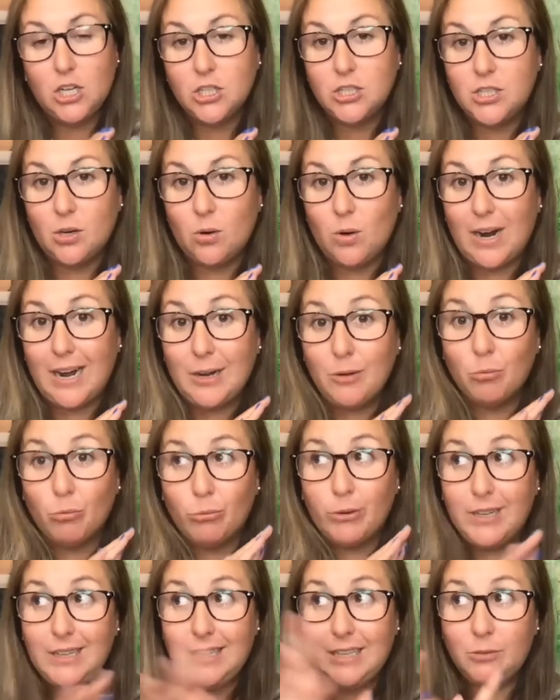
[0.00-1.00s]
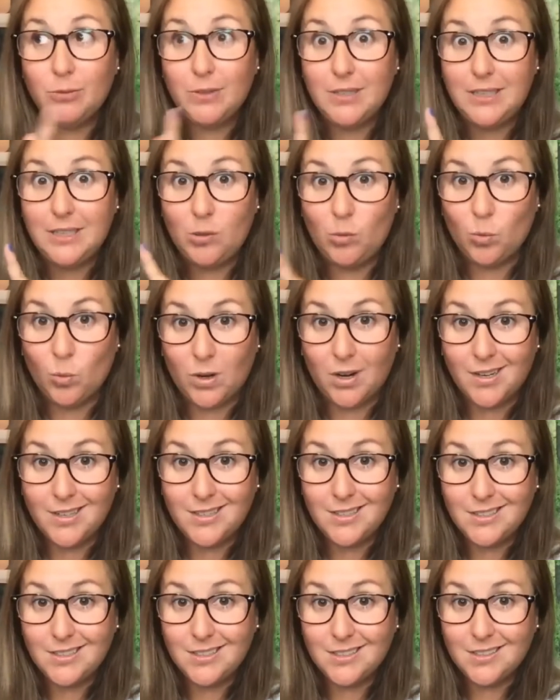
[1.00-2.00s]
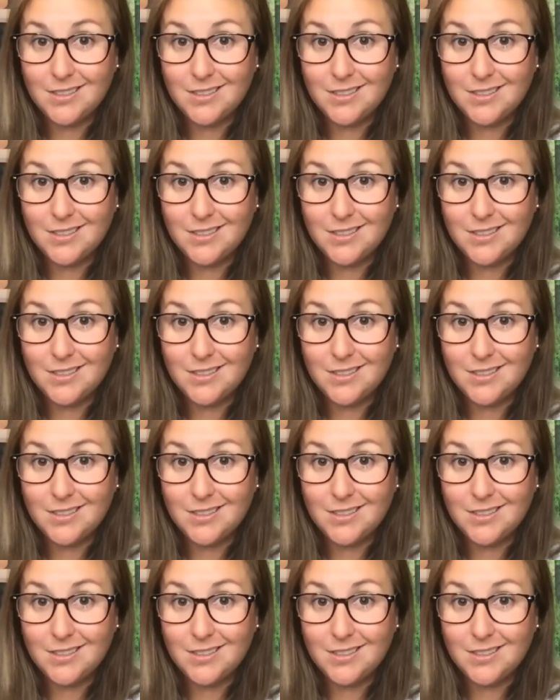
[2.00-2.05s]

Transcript: So I really, really want